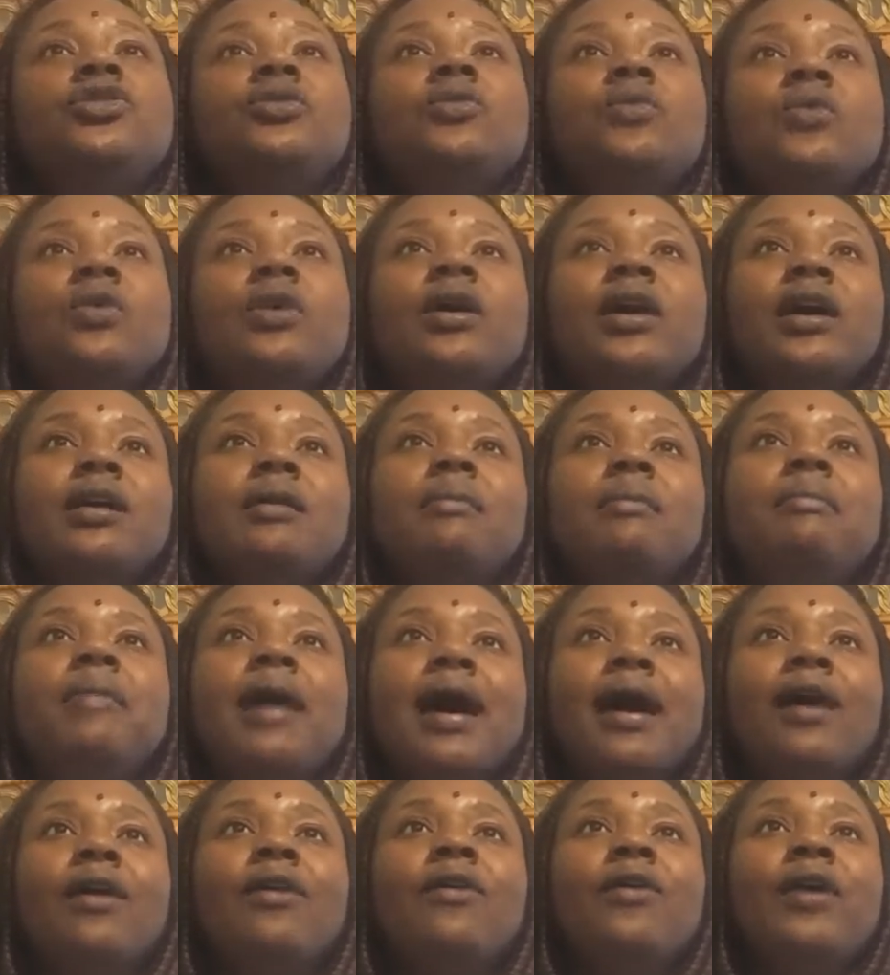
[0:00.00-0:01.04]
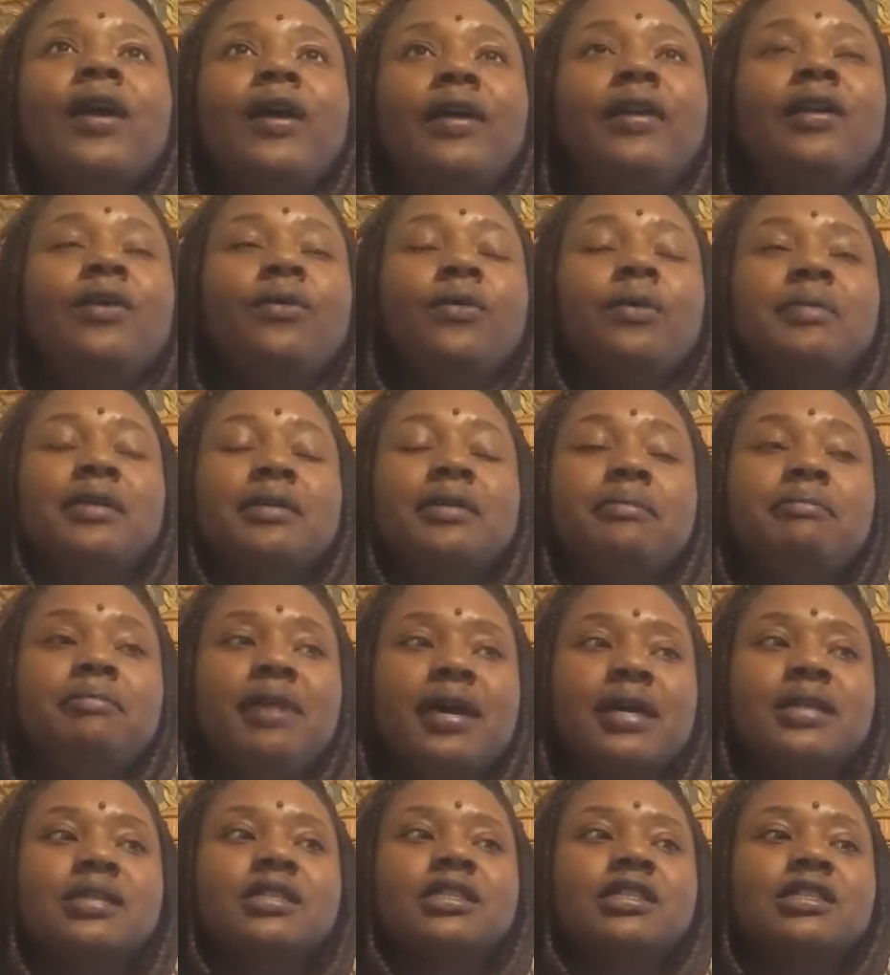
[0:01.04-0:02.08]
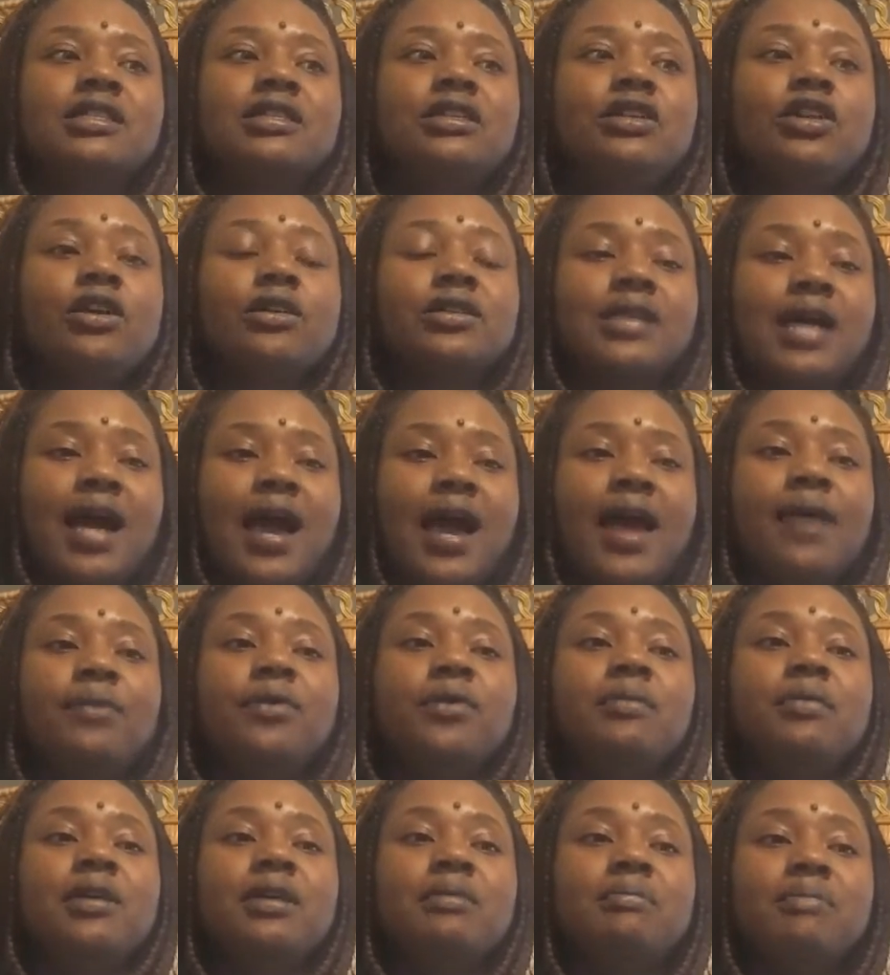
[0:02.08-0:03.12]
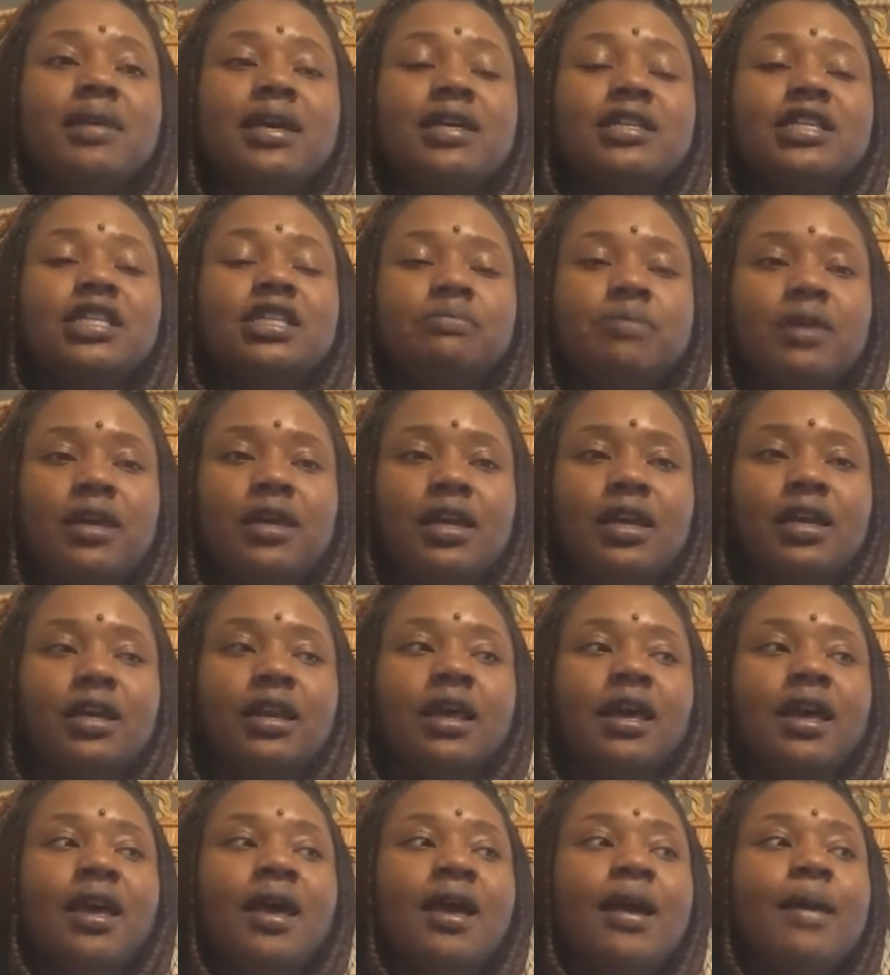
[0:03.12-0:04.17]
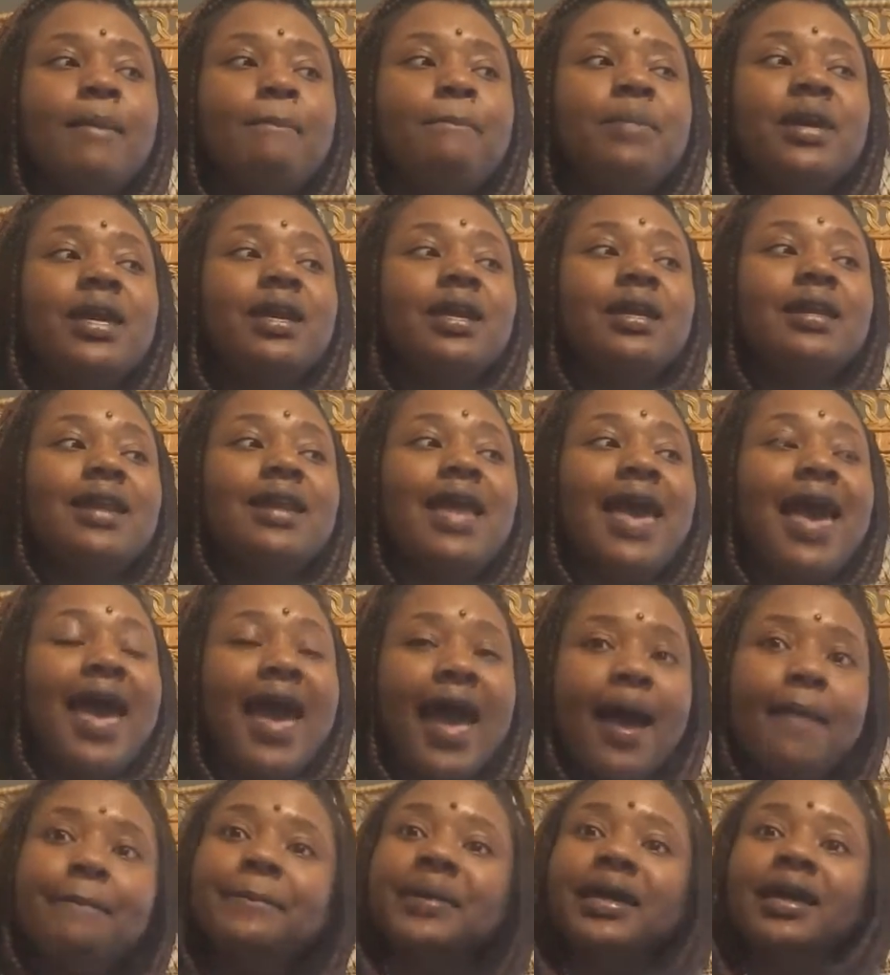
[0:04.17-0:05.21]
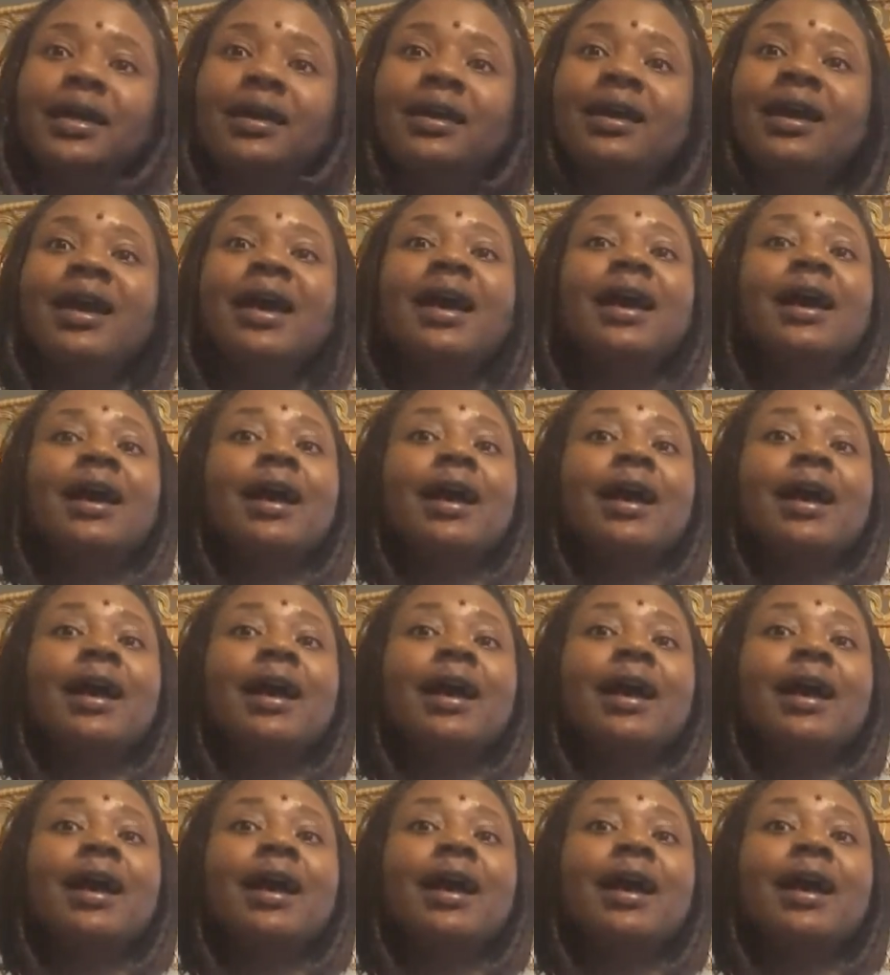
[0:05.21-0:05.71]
you want about, and it would be best, your time would be best spent being happy,